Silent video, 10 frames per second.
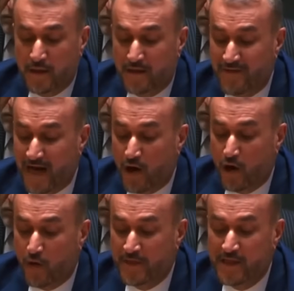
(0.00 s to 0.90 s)
and
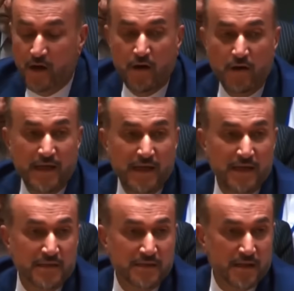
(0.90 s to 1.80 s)
supporters of those
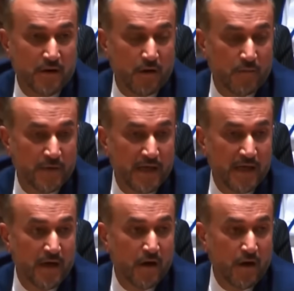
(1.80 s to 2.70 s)
crimes must
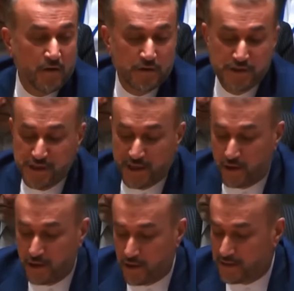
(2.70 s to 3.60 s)
be held
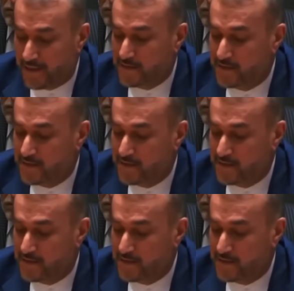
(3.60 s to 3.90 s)
accountable